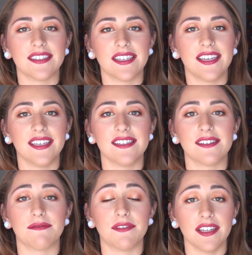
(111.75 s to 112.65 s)
he's
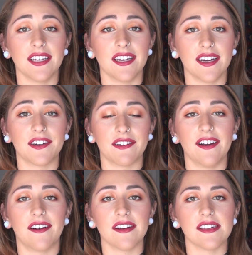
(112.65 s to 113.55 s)
really a great
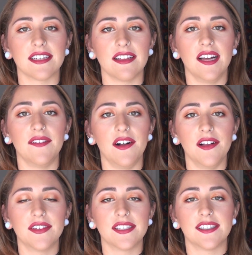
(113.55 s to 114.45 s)
artist. I love all
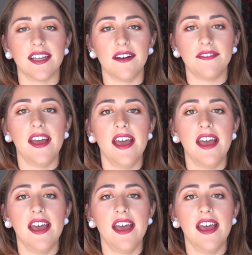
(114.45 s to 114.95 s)
of his stuff.